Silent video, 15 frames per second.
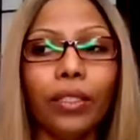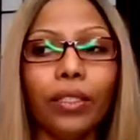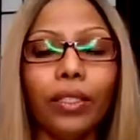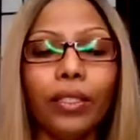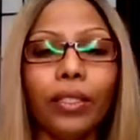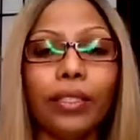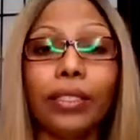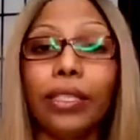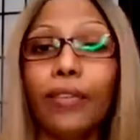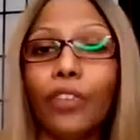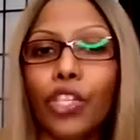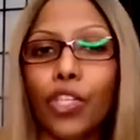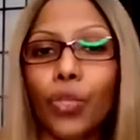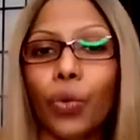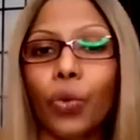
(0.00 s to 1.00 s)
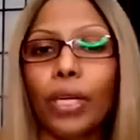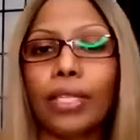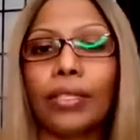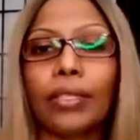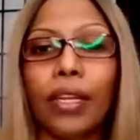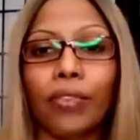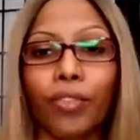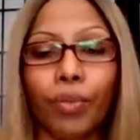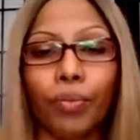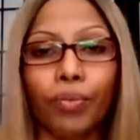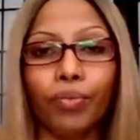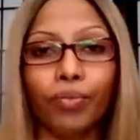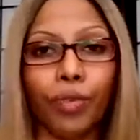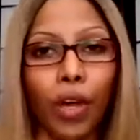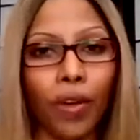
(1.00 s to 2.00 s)
the TV show instead of the
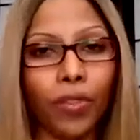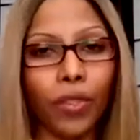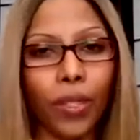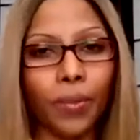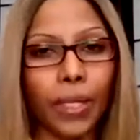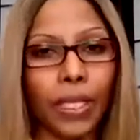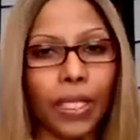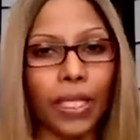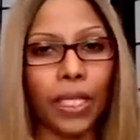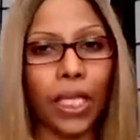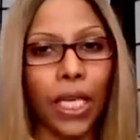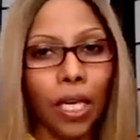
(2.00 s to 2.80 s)
novels because